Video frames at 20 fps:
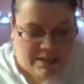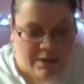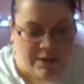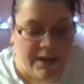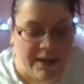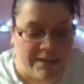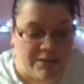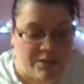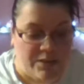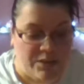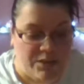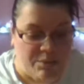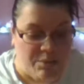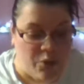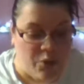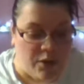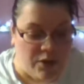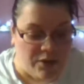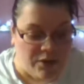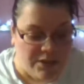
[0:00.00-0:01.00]
Okay, so
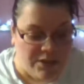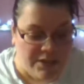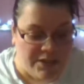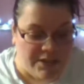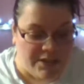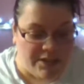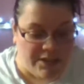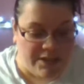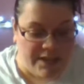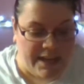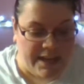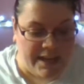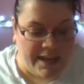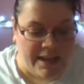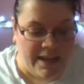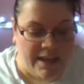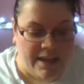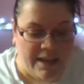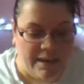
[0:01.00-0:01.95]
tomorrow's Thursday.